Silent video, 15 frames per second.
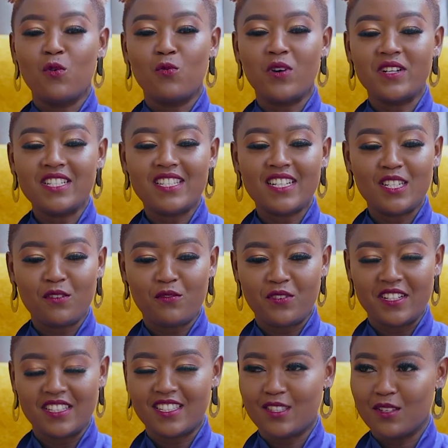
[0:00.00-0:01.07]
What is the
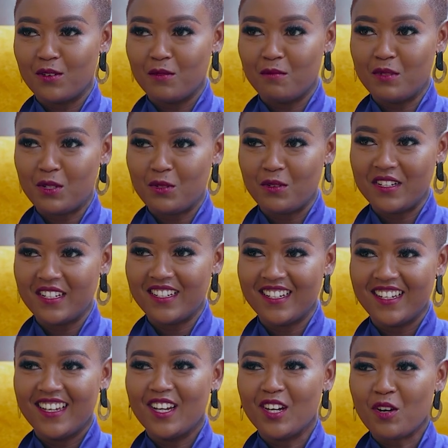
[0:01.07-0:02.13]
difference though
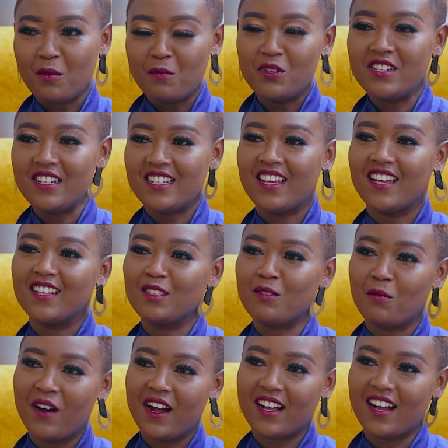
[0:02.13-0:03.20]
between community
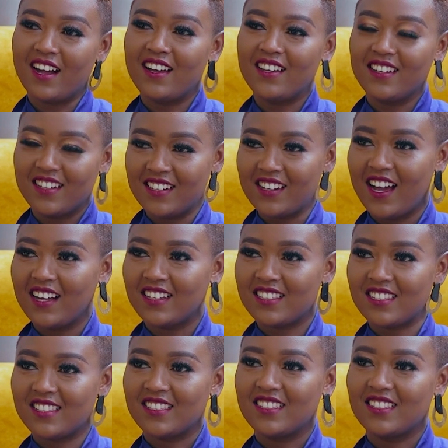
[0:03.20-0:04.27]
health worker and a
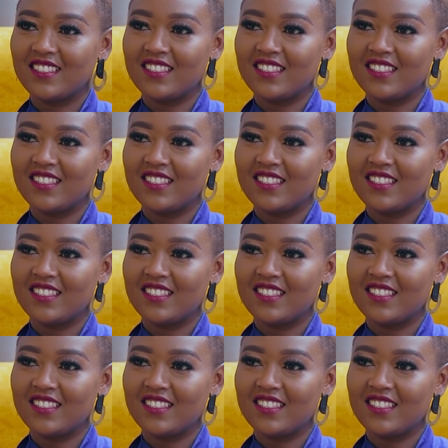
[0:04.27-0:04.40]
nurse?